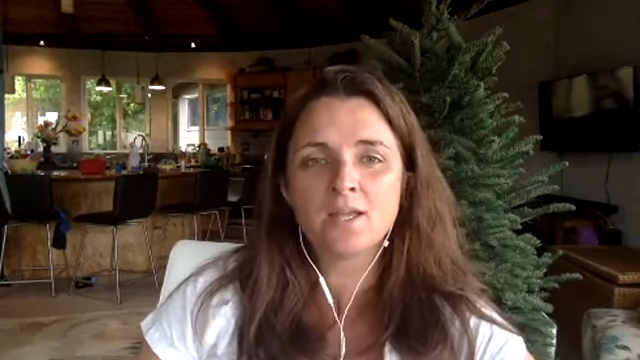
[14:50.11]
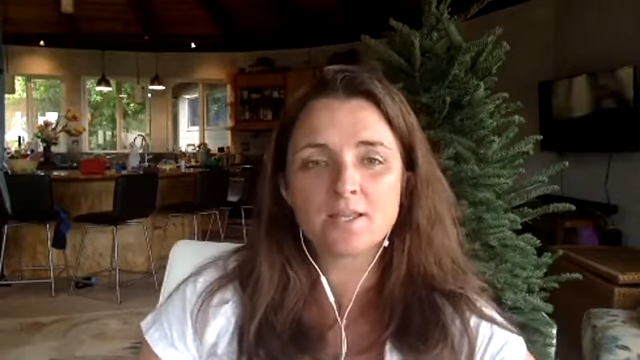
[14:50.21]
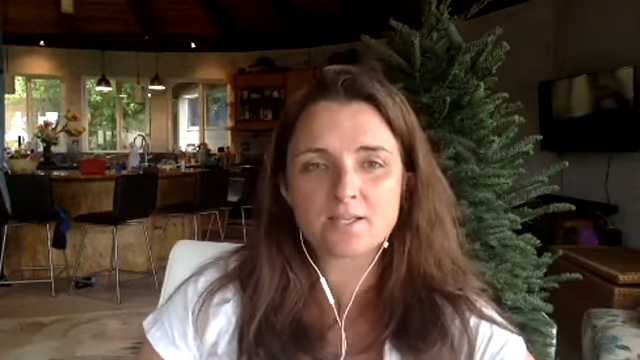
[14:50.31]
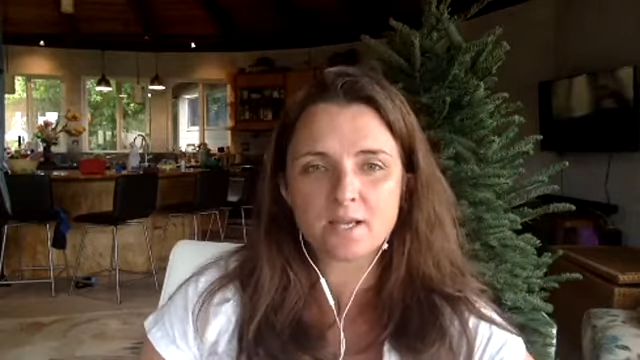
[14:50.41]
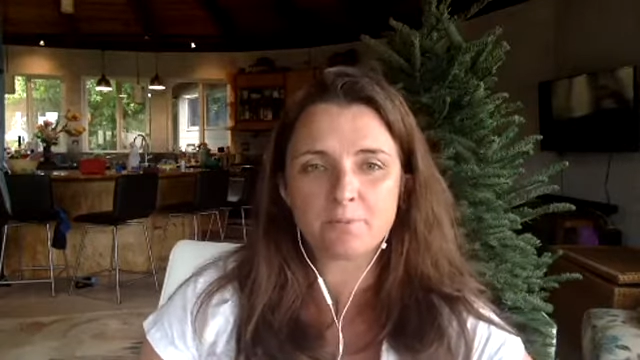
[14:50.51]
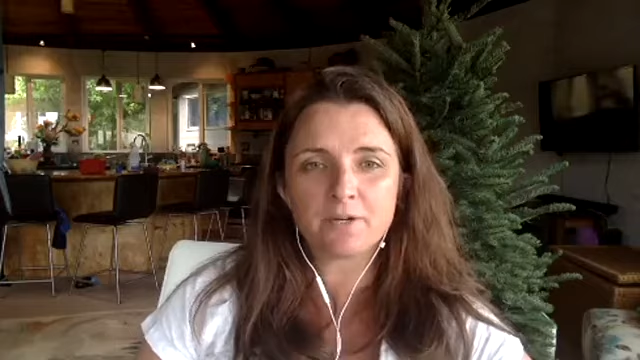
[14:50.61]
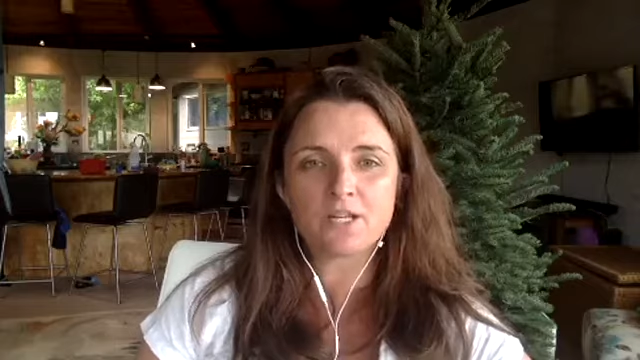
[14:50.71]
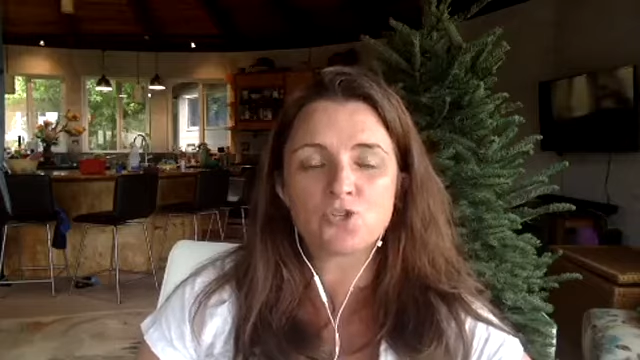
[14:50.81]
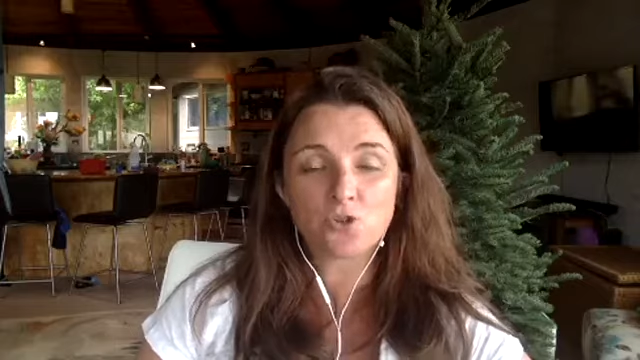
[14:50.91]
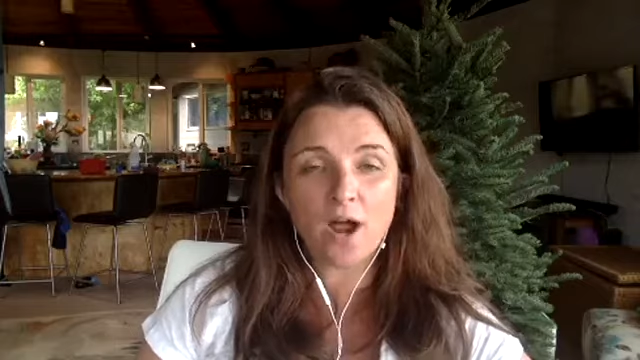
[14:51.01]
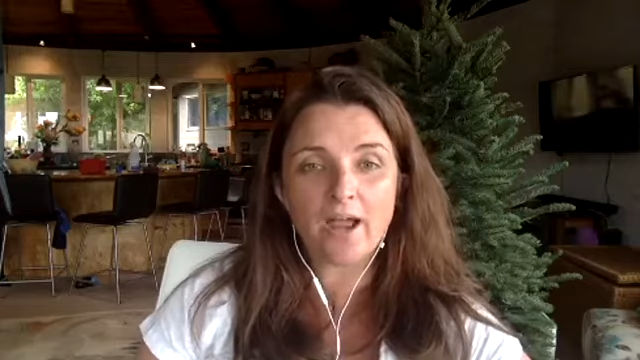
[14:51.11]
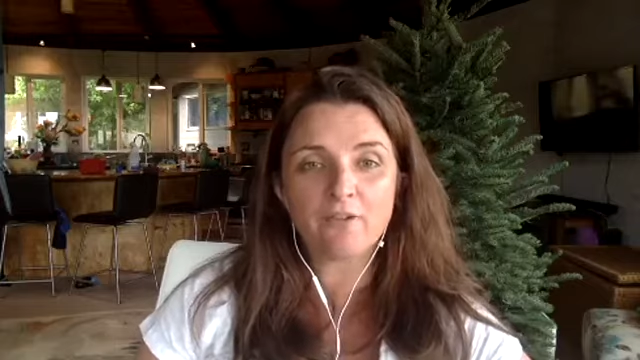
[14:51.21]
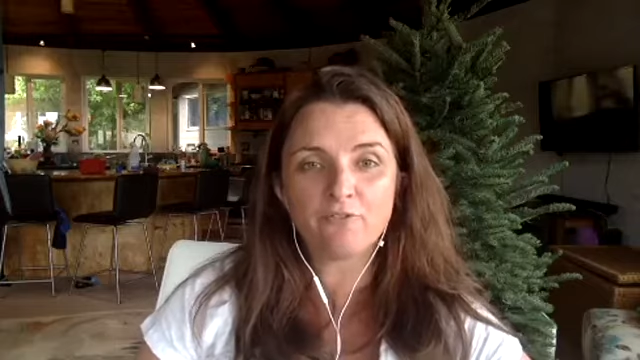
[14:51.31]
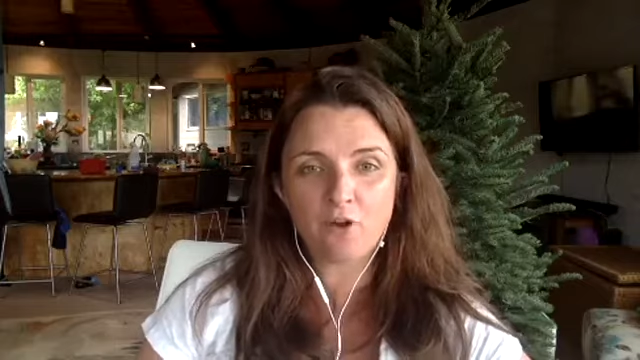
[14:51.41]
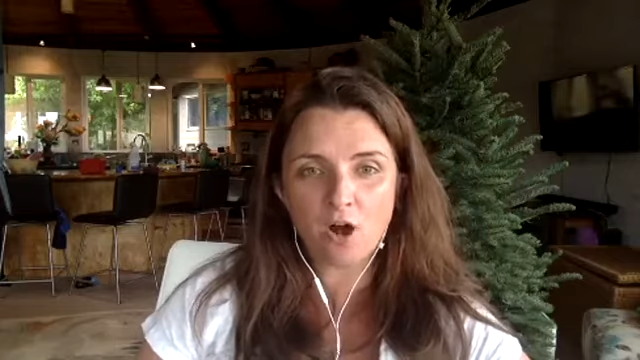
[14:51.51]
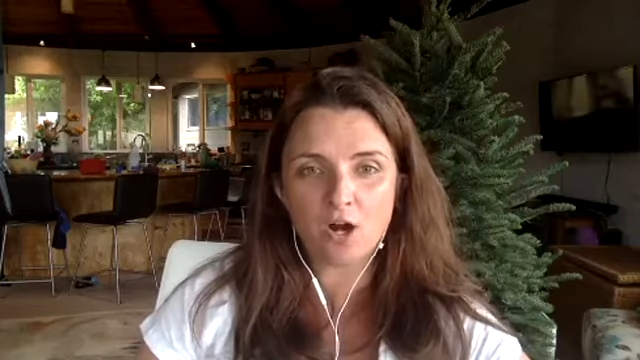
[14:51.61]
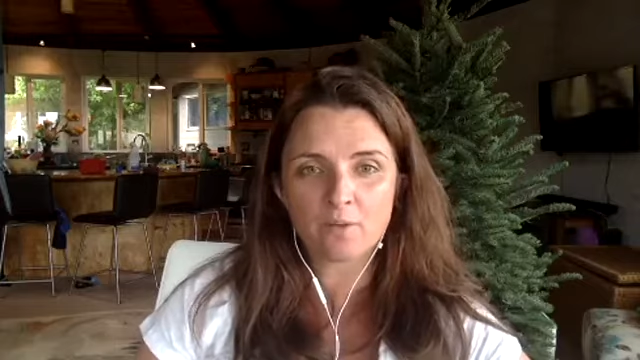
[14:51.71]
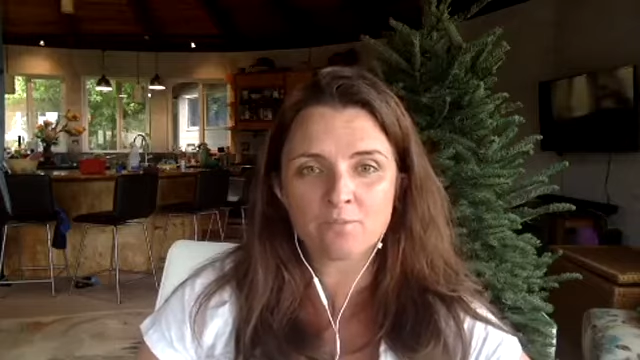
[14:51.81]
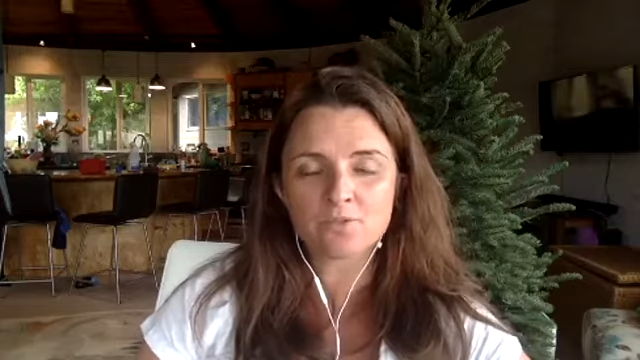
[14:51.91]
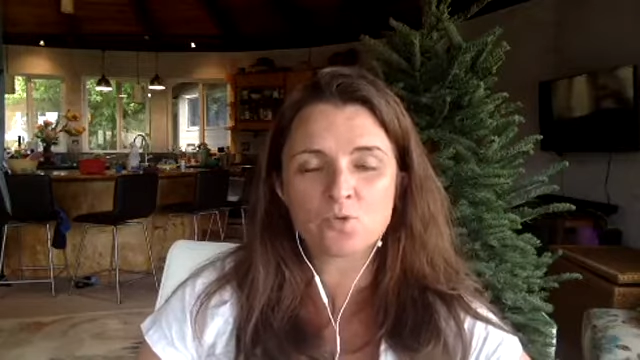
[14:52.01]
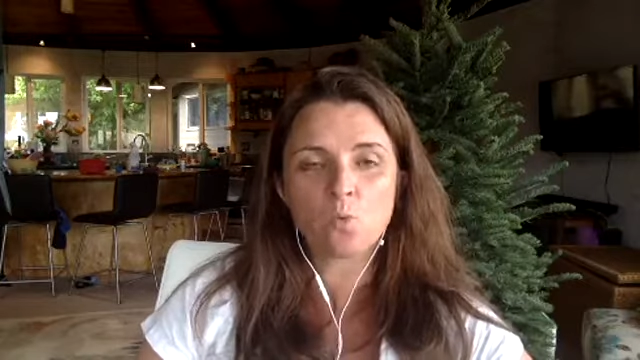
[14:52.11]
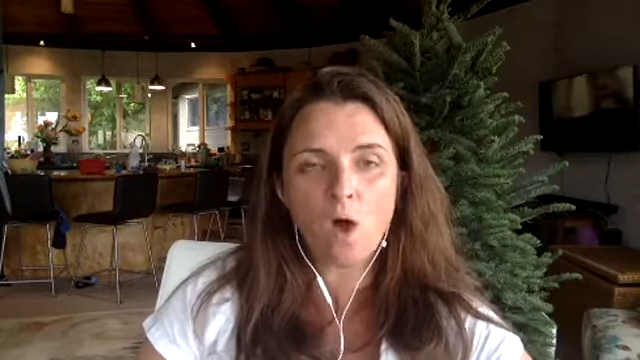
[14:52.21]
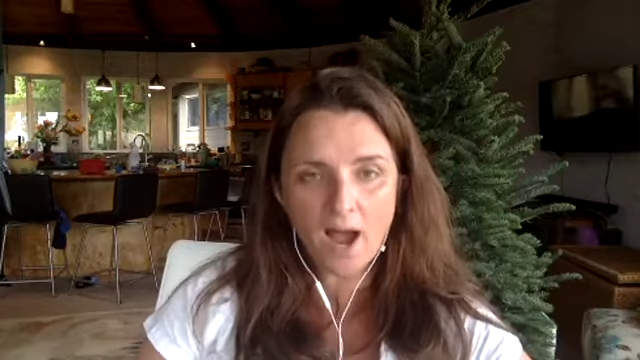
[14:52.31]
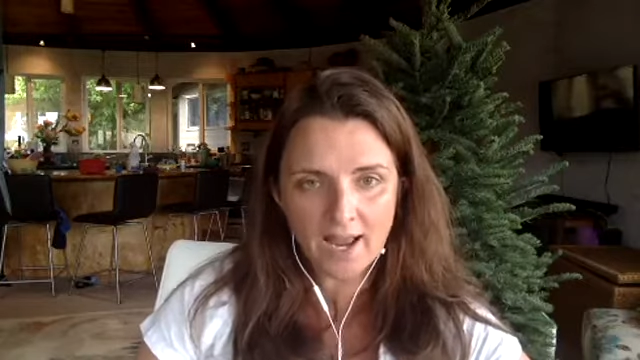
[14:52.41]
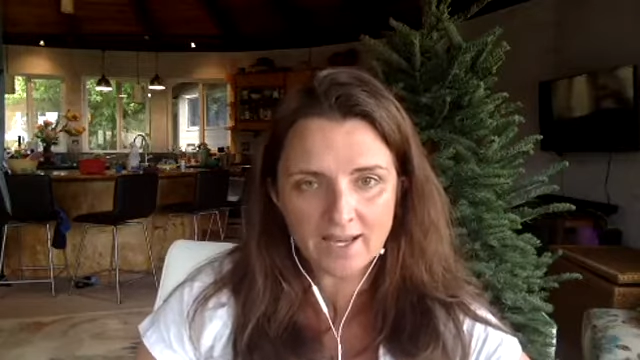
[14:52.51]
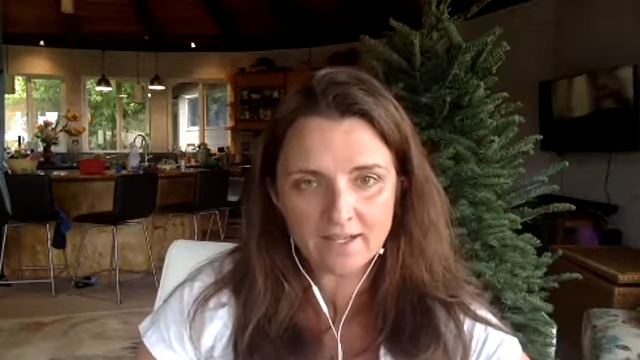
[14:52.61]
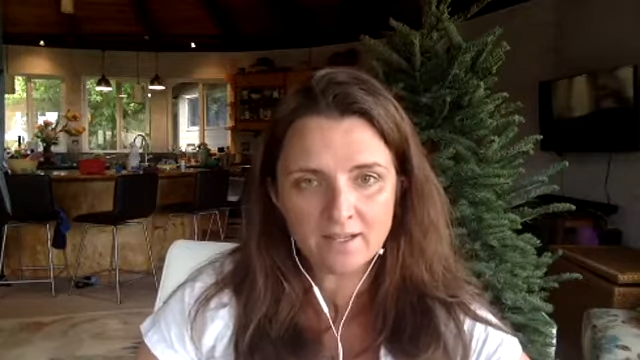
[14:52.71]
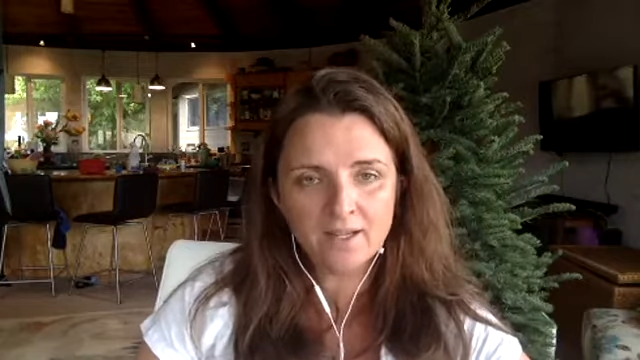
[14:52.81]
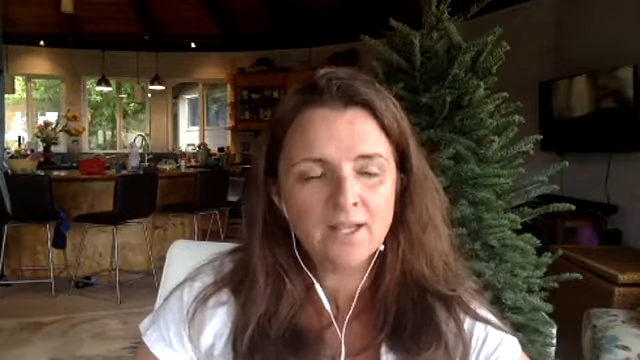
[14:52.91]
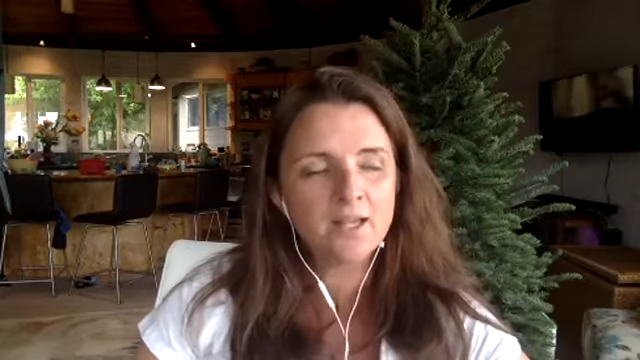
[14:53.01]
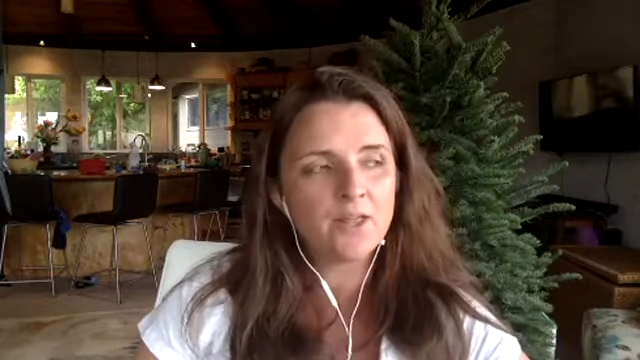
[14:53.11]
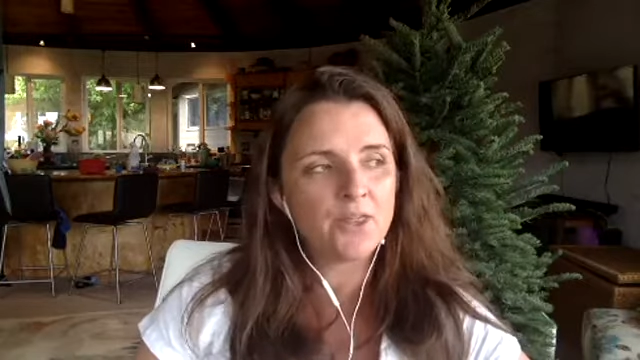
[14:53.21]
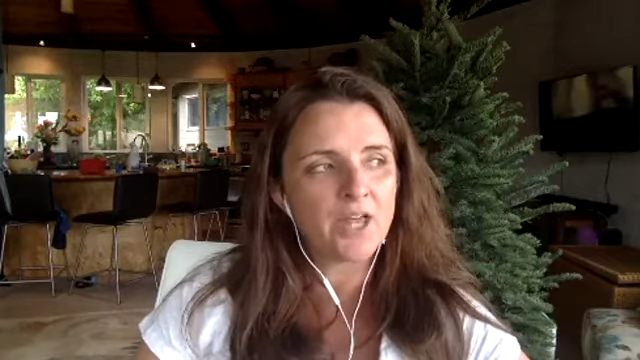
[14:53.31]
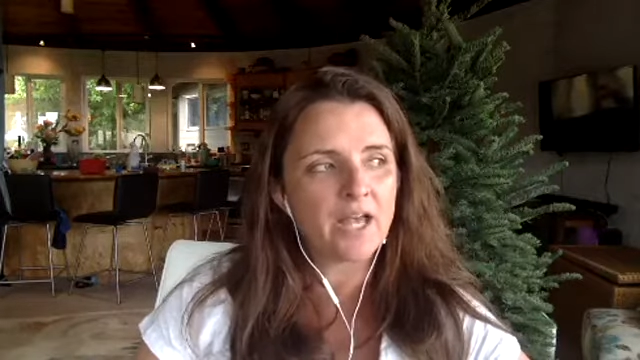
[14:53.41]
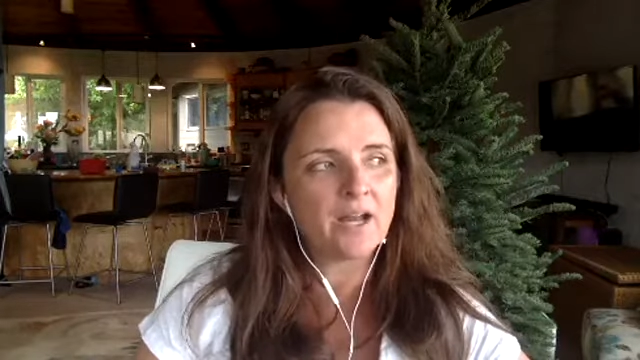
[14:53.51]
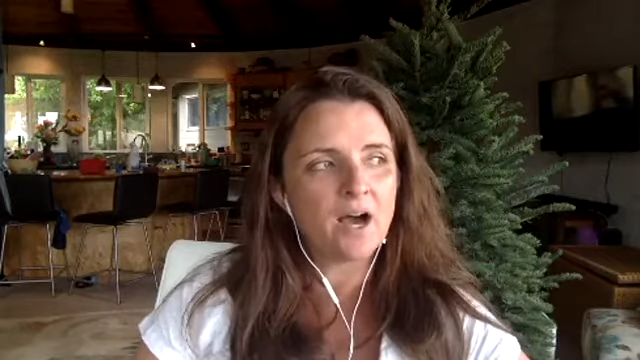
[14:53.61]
this company, Dry Farms Wine, that